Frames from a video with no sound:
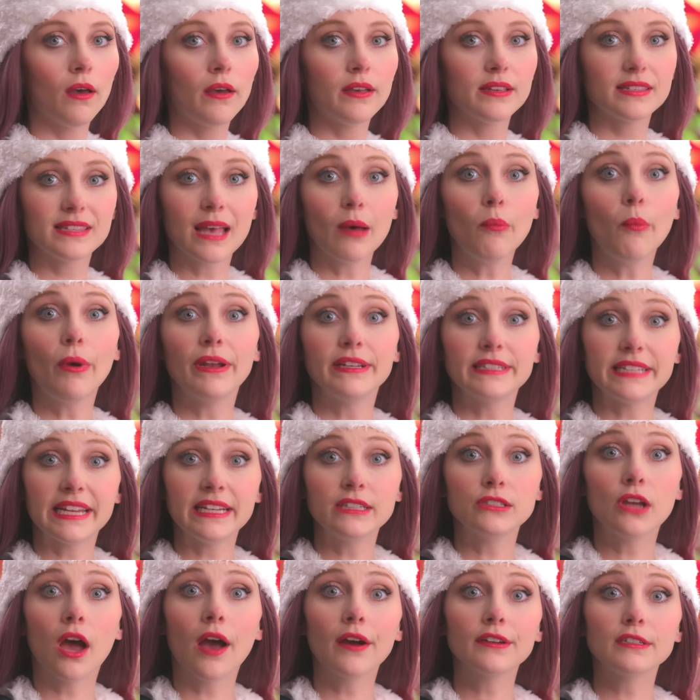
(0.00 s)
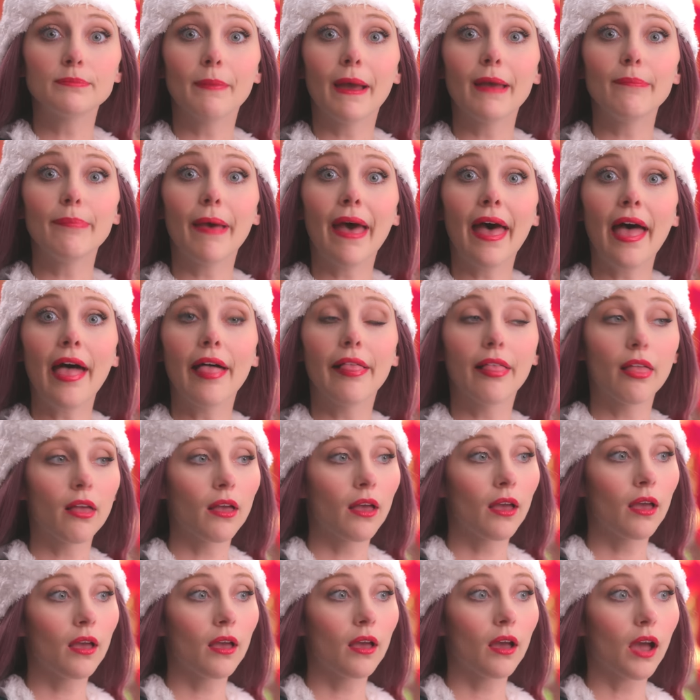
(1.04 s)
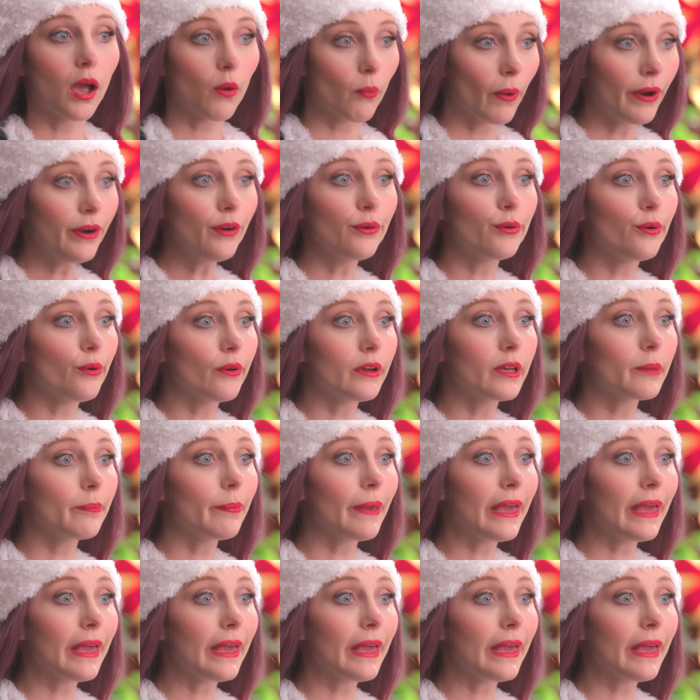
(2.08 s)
Someone ding-donged my bell. I wonder who it could